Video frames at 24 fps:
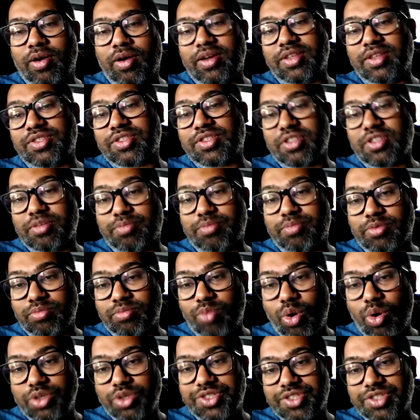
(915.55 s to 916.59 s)
digital
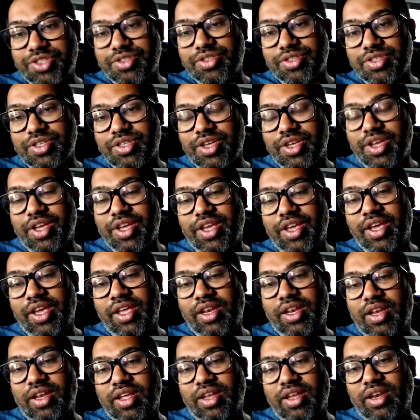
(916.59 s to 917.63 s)
promotions,
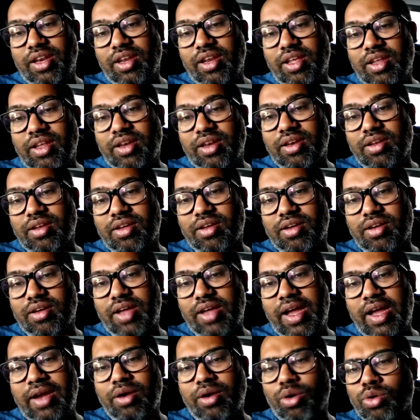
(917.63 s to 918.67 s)
in
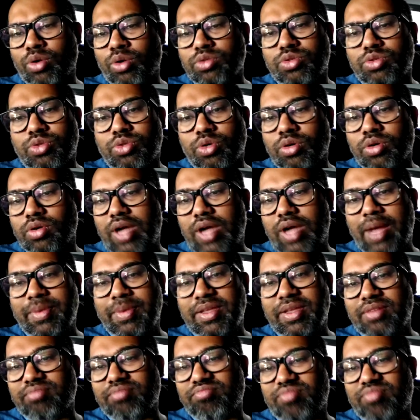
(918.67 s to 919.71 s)
and also, I
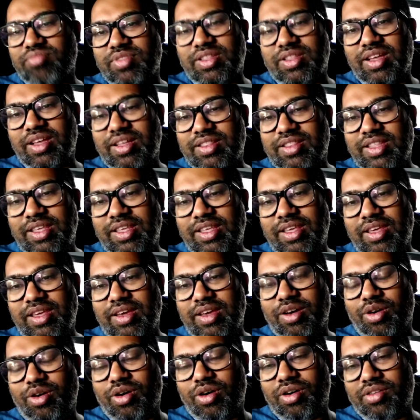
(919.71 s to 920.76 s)
mean, the
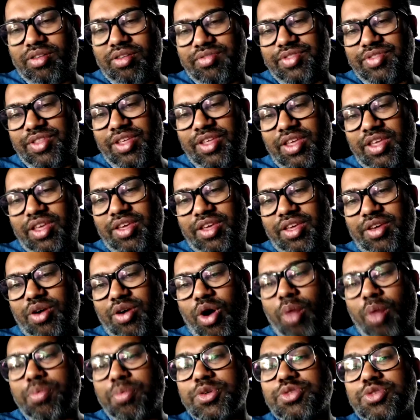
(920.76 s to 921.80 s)

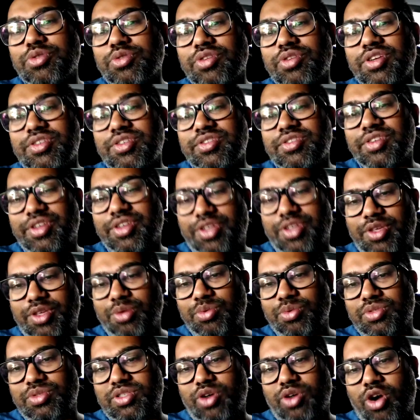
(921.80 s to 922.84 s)
opportunities are
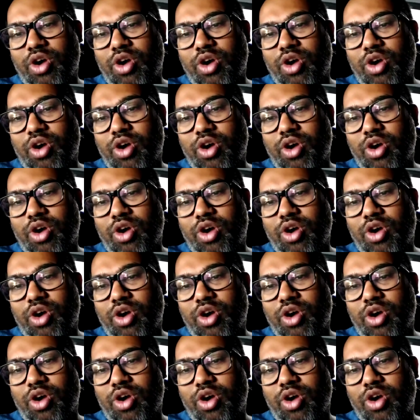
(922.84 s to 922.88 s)
huge.